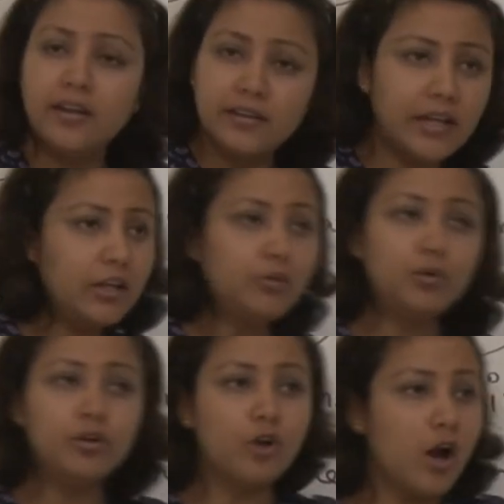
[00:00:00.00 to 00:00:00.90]
then it
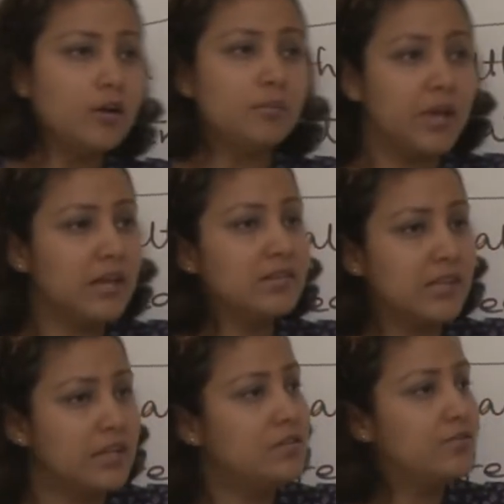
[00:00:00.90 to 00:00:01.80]
would not make
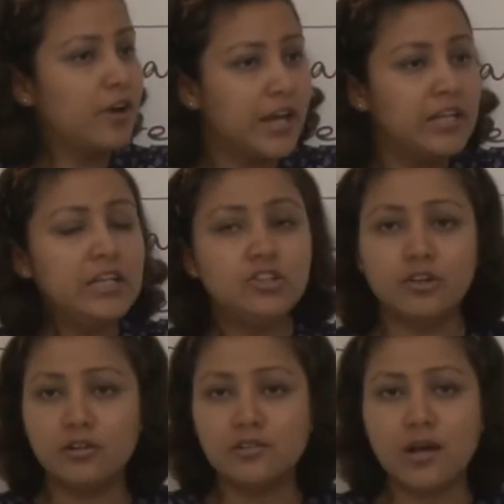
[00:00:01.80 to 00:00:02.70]
sense for any
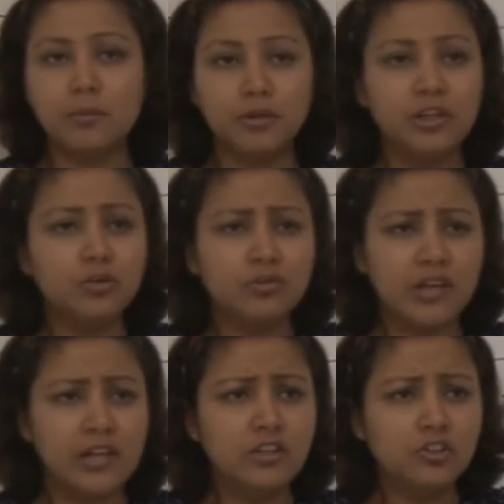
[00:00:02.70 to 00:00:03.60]
insurance company to
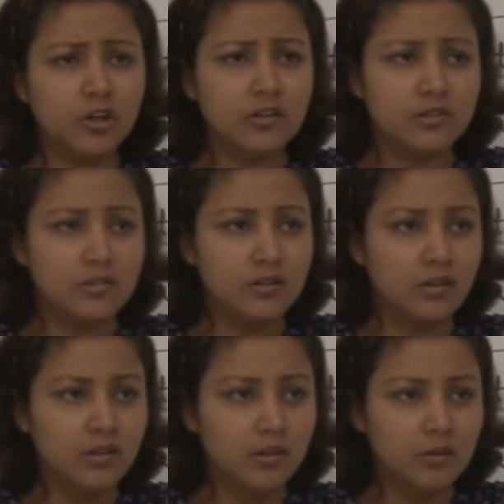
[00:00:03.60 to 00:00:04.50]
sell insurance
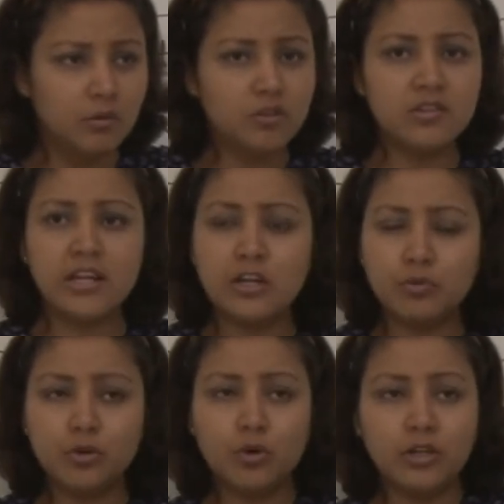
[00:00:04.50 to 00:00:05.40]
because then it
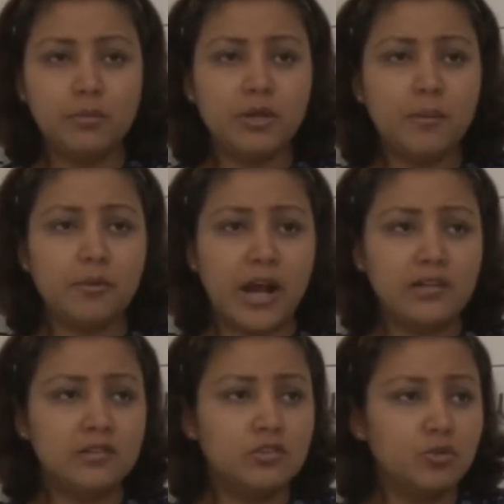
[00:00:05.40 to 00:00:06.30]
would only be a
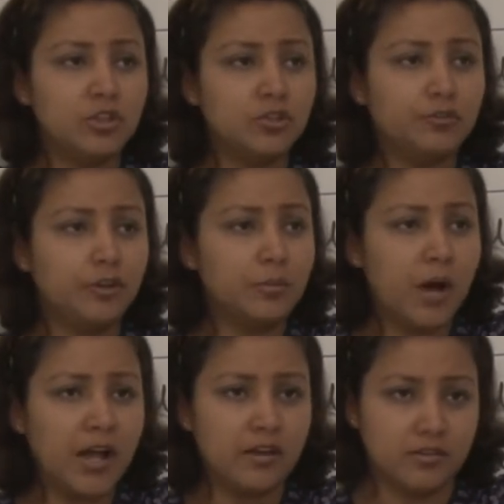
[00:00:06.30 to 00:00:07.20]
bright situation for the
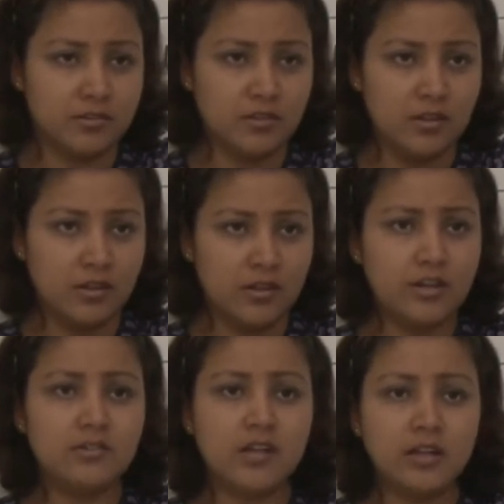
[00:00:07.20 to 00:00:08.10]
buyers there
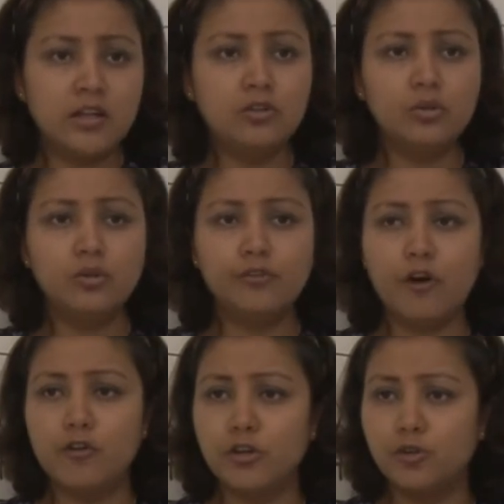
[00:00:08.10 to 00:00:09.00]
is nothing to look
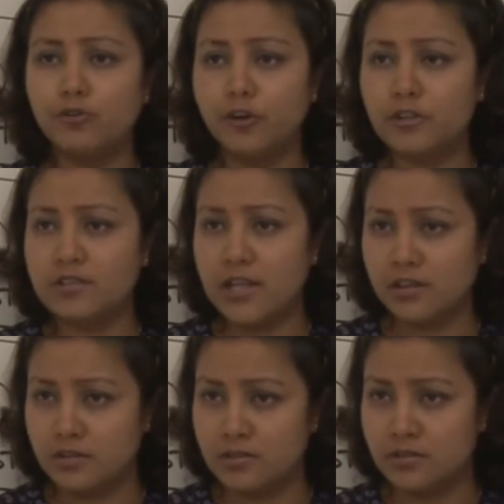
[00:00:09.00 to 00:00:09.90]
forward to for the
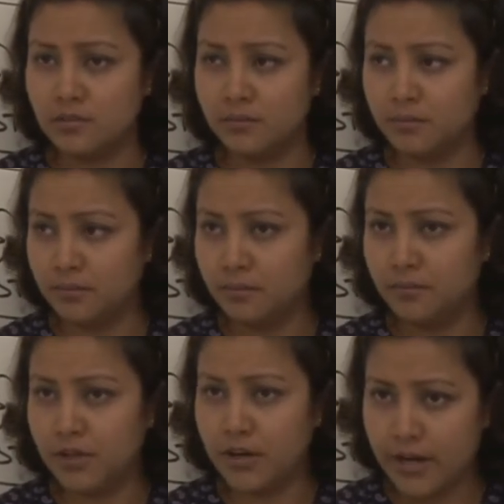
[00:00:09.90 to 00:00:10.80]
sellers,
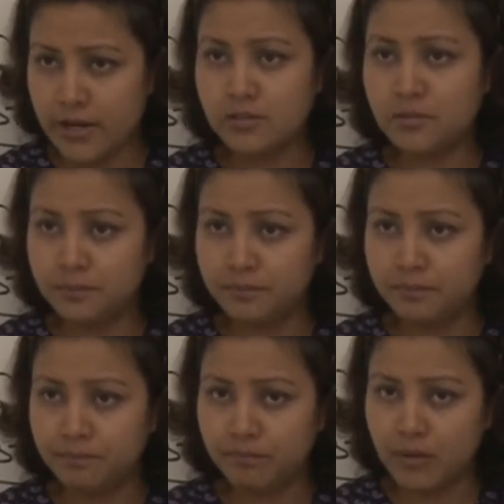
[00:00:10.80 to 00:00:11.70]
correct?
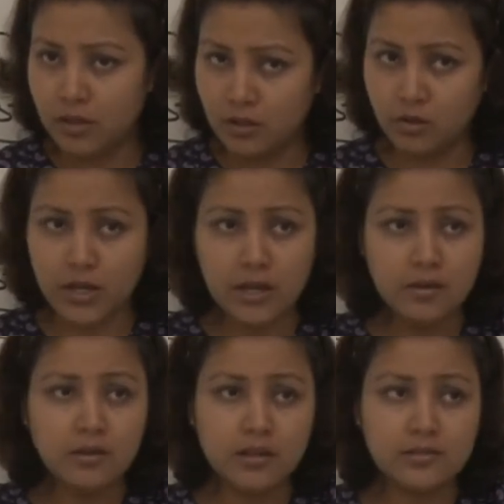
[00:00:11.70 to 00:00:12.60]
Okay,
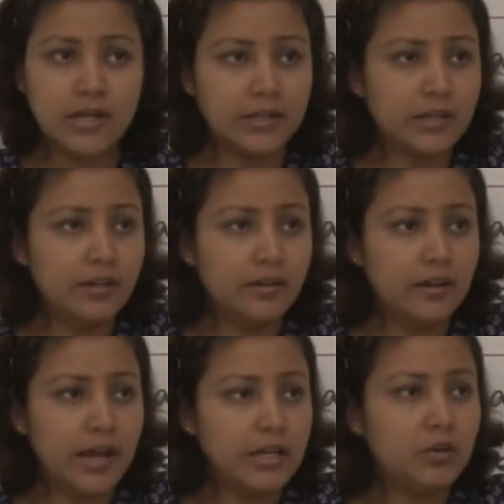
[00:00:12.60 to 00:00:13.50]
is that clear?
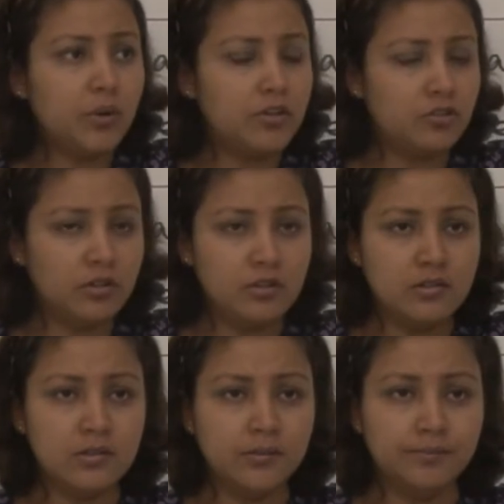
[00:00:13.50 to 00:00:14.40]
Any
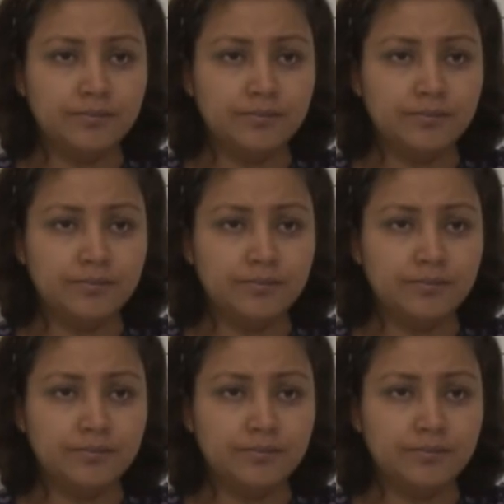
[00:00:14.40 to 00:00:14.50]
questions?